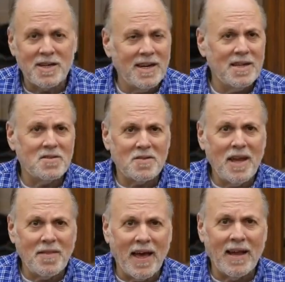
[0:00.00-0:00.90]
He didn't
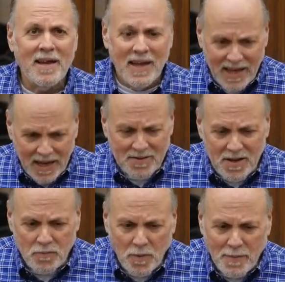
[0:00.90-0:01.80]
say that. He
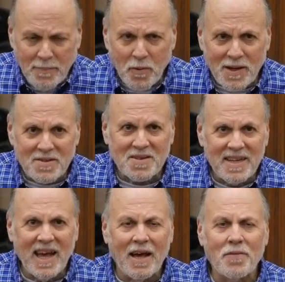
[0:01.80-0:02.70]
said, Remember his
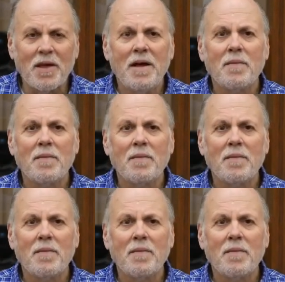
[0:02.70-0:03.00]
death.